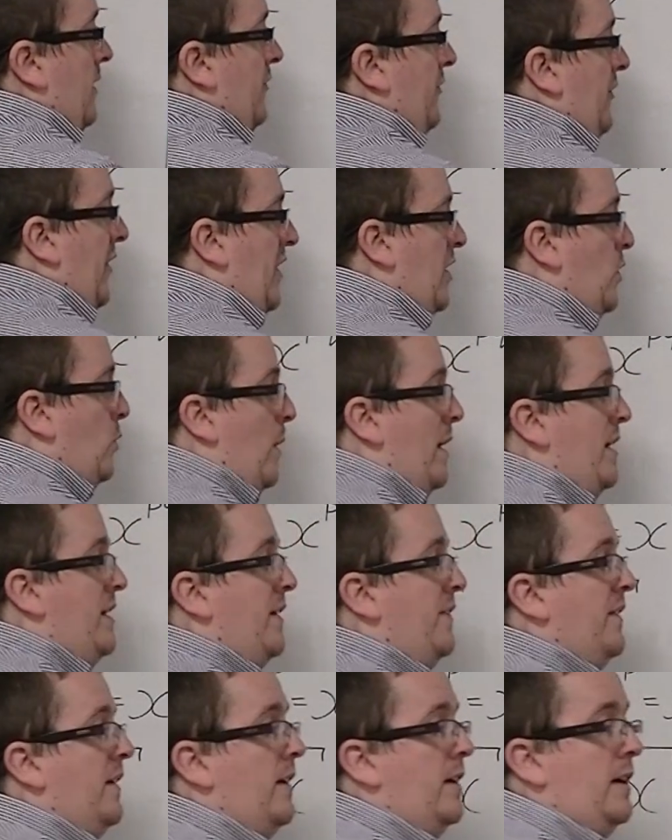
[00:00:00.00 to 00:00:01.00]
Take away
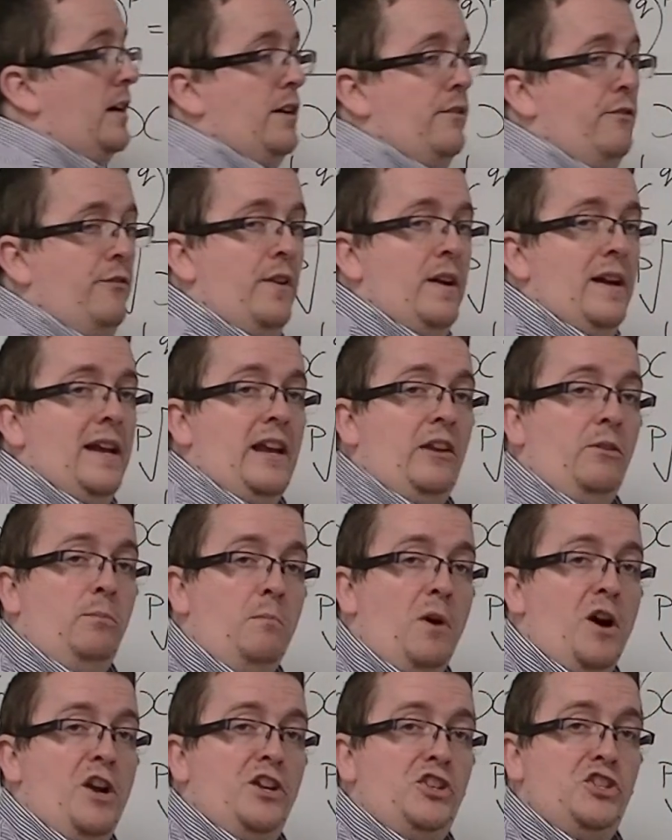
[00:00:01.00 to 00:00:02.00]
another half is
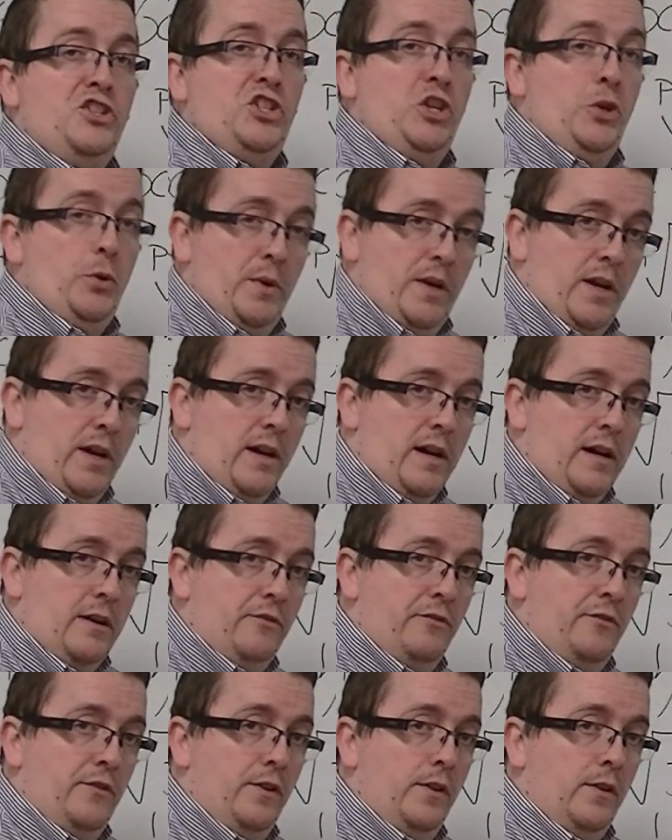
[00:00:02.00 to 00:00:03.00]
minus two and a
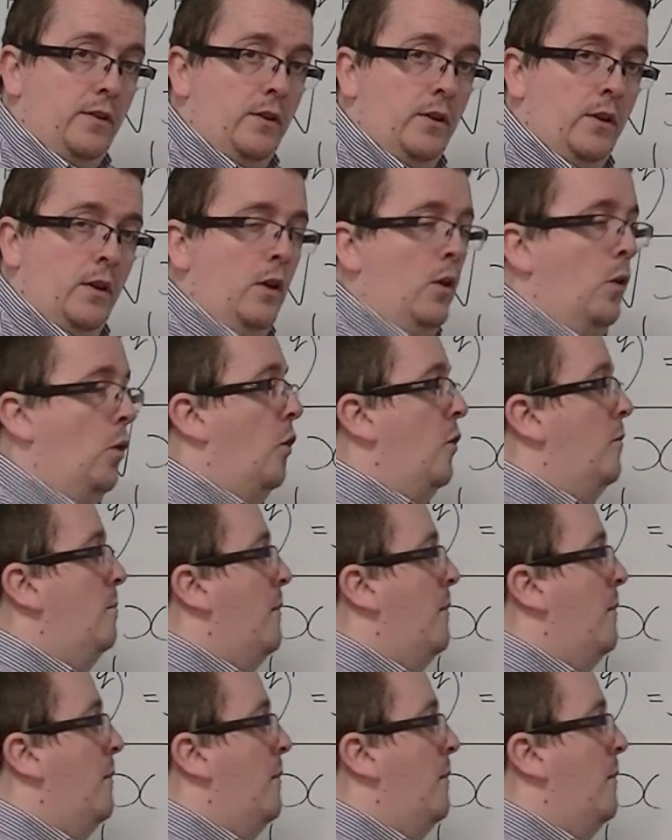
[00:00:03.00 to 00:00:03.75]
half, or